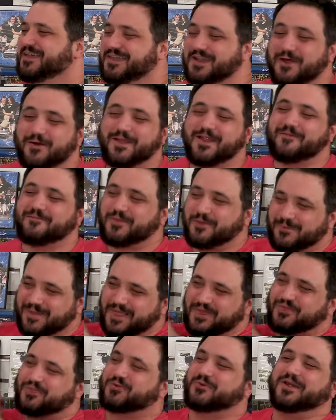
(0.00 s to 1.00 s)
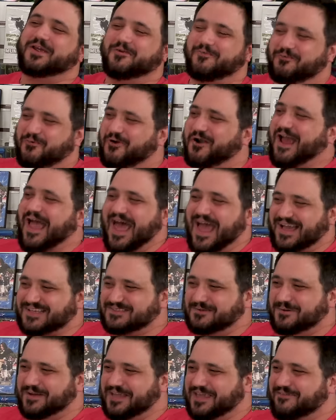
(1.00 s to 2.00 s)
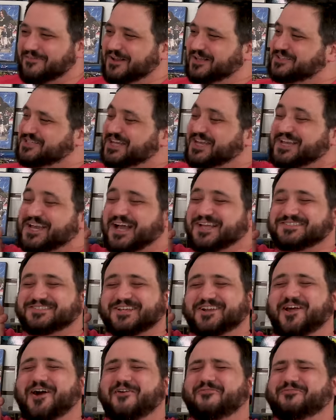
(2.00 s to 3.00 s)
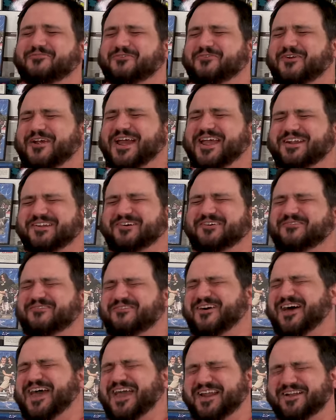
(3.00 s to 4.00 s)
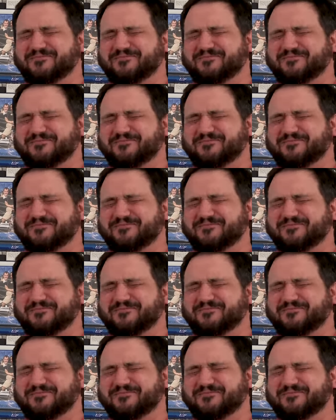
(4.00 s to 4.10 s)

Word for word: You know, if there were like 3 or 4 hacks, I would have given it. She cuts it off right away.